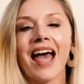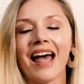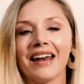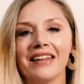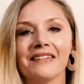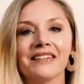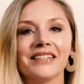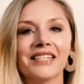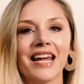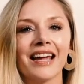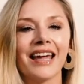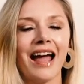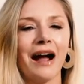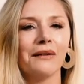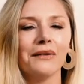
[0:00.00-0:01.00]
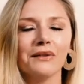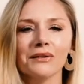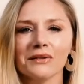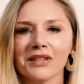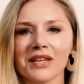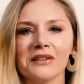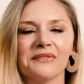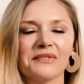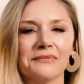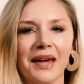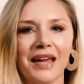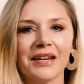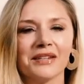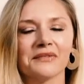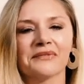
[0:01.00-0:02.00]
and you can check out all the
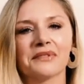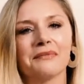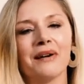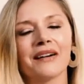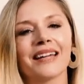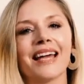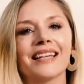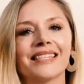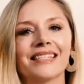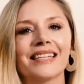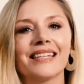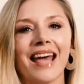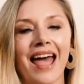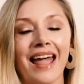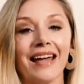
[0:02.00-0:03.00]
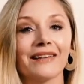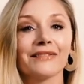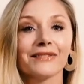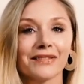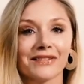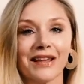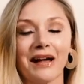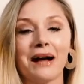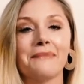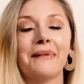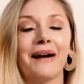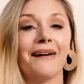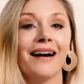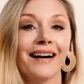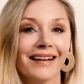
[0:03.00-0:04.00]
information from our guest today and also
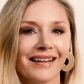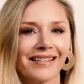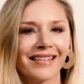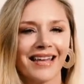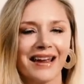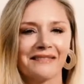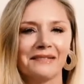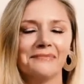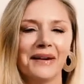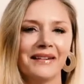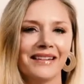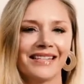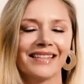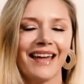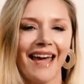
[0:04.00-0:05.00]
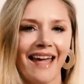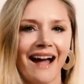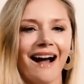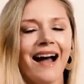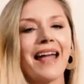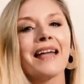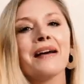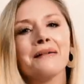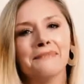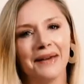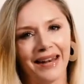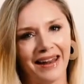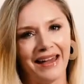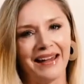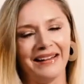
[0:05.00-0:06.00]
about us here at Modus AI
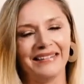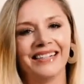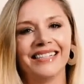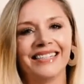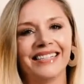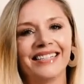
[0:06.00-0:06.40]
below.